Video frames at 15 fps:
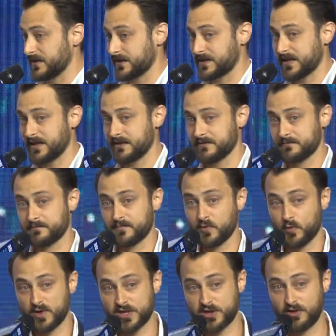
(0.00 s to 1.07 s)
Again,
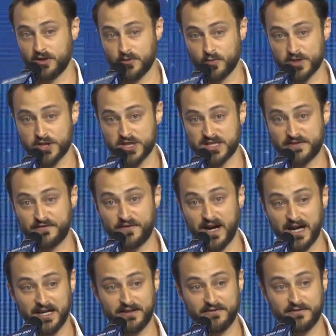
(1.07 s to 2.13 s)
we started with just
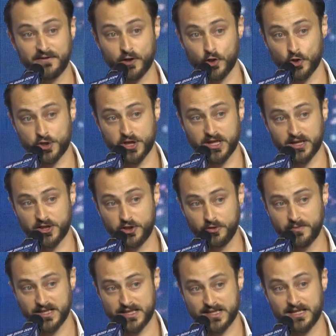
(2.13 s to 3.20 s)
5 logical
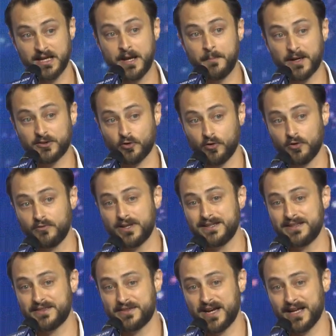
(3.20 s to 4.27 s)
qubits, but
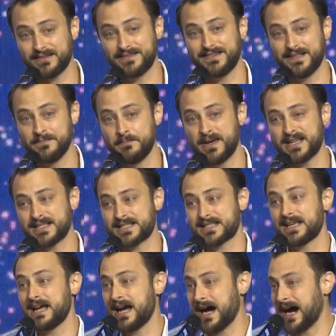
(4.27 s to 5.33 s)
already that demands
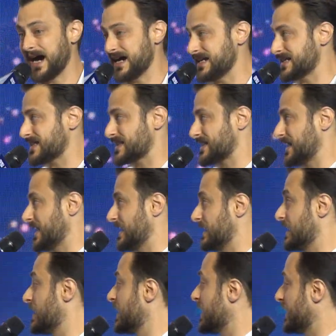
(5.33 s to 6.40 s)
high scale.
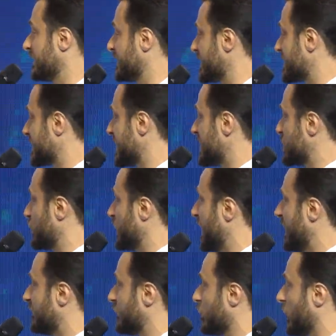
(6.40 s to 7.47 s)
In this case, we
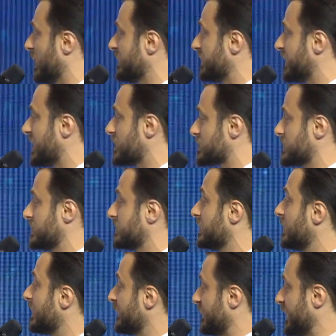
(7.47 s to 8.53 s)
have
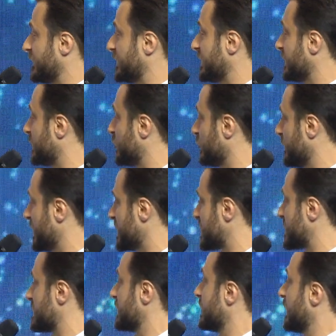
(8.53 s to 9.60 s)
1,015
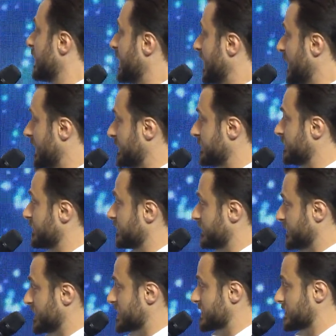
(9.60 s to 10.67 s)
qubits, and
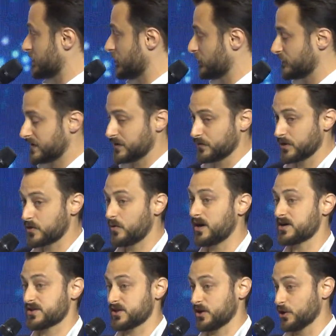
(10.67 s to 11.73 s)
this already
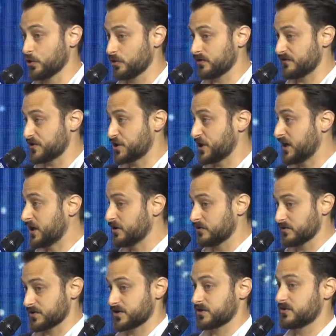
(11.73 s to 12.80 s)
requires a lot of
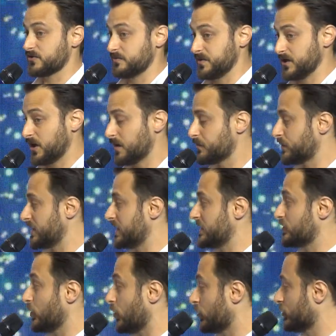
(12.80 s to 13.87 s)
channels to be
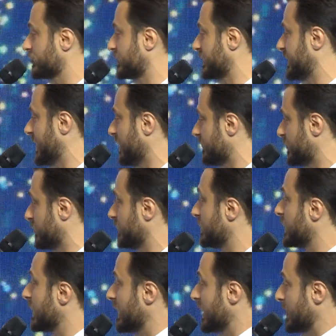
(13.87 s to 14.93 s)
operated all together.
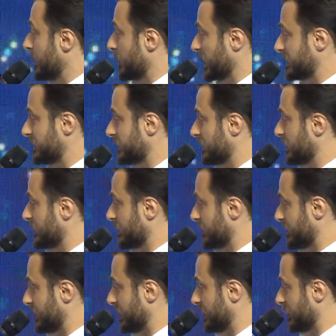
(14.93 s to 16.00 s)
But
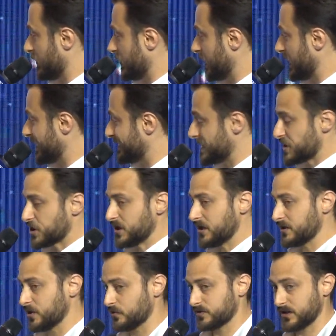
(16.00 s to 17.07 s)
the additional
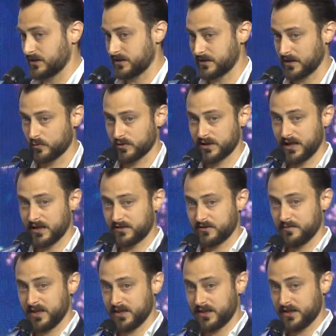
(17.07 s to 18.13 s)
note that I would like to
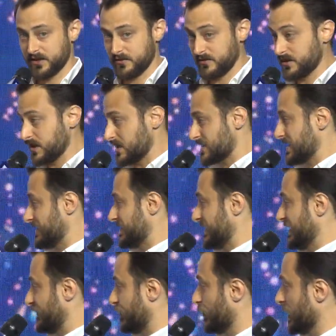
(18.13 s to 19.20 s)
make here is that
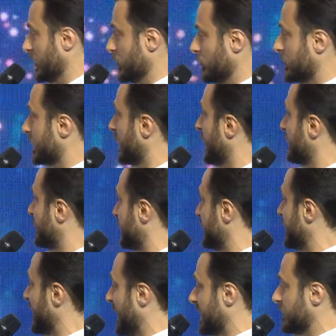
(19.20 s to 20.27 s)
if we look at
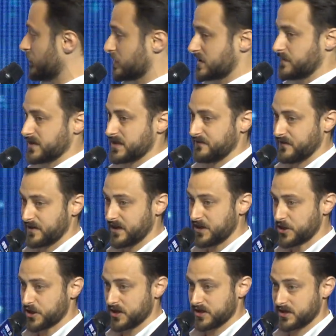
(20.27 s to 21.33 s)
the analog
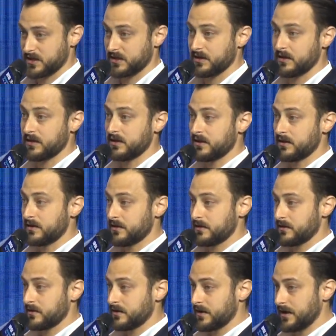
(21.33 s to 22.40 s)
specifications,
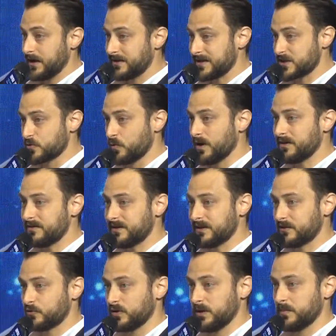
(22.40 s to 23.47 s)
it is one
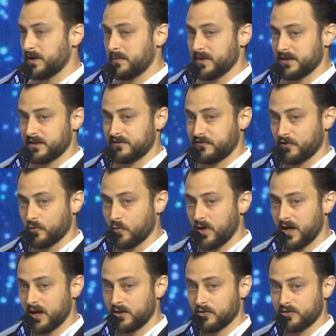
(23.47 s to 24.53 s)
thing to implement it for
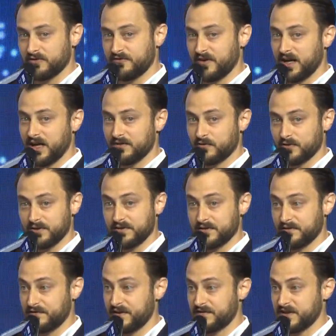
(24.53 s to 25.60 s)
1 or 5 or
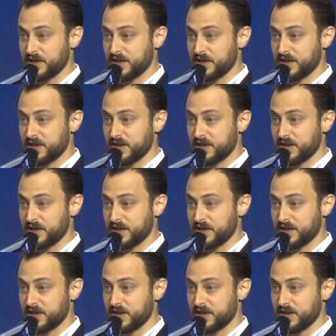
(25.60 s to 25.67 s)
even 50